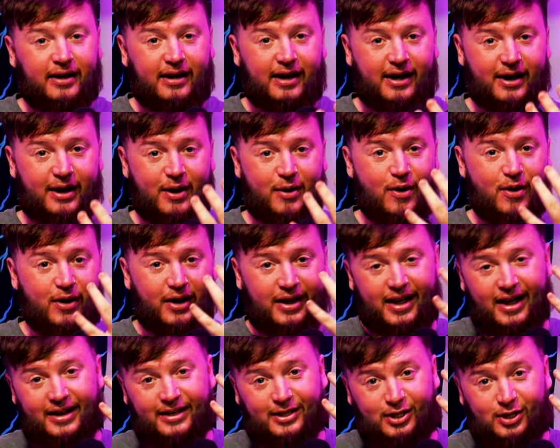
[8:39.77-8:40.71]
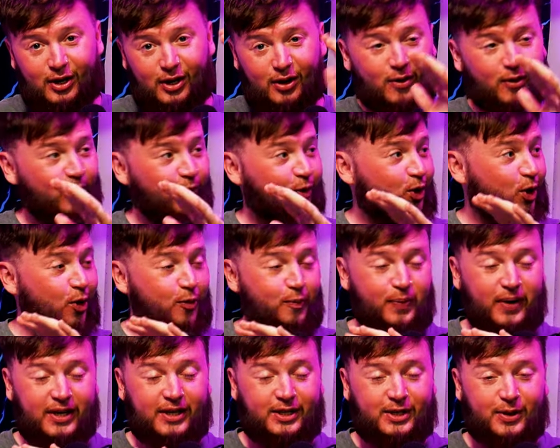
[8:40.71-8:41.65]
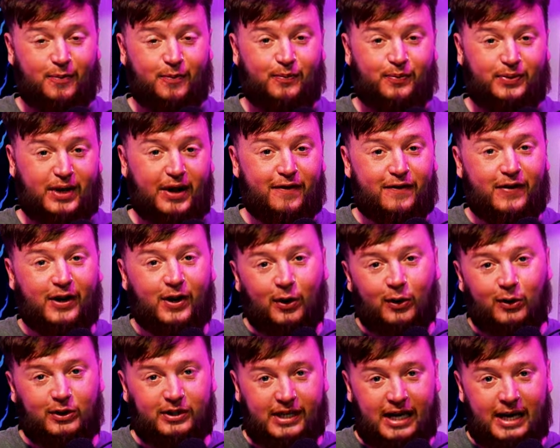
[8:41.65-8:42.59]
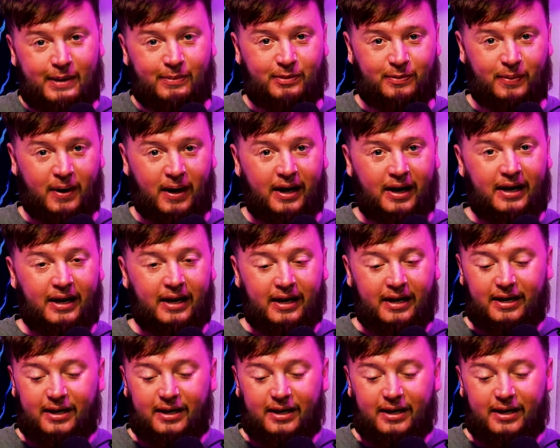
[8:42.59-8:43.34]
And it against could be some difficult teams, man.